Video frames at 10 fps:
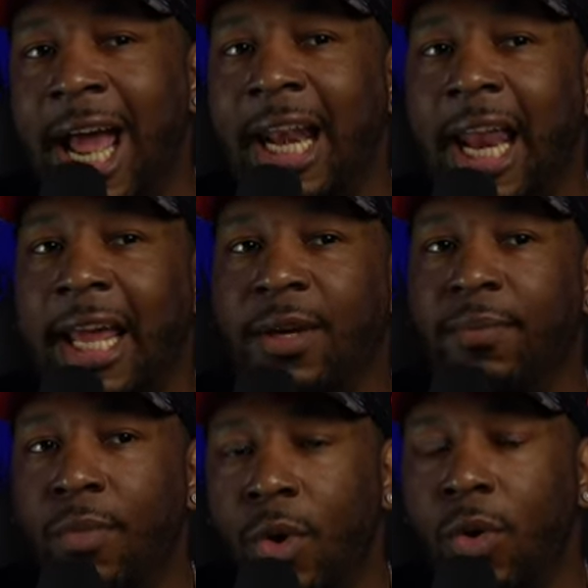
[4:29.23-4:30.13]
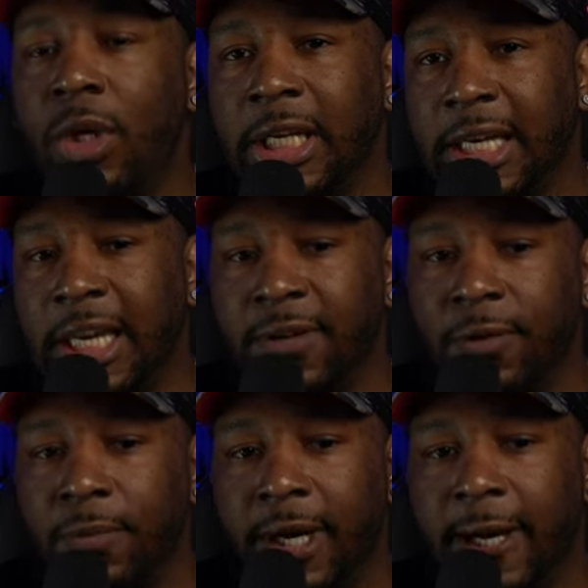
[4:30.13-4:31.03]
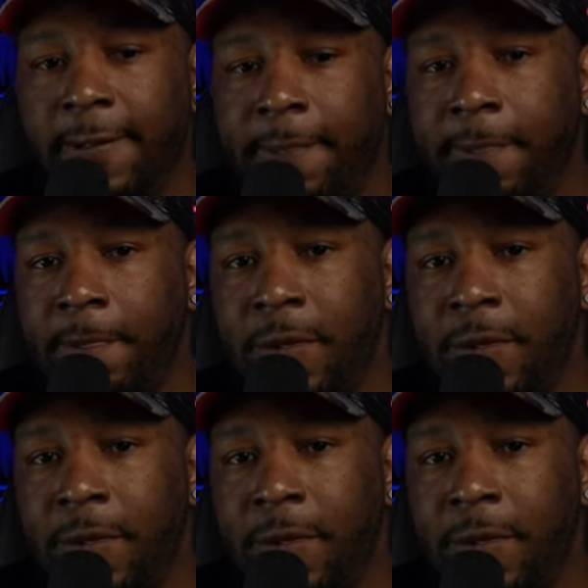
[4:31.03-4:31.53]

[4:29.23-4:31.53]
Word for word: not like morally evil, but